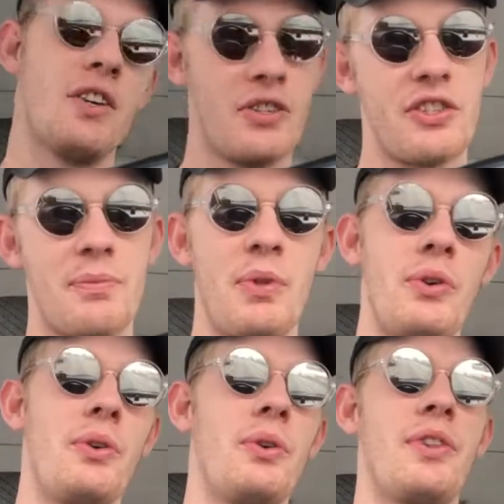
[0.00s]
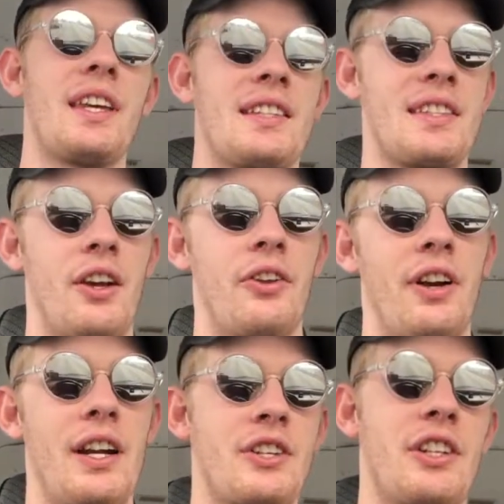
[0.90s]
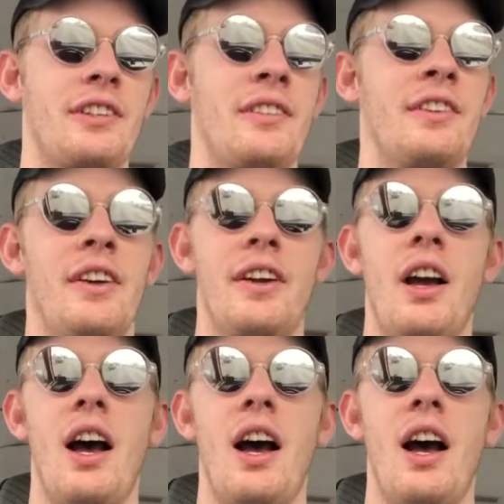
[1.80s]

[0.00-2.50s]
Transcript: smooth acceleration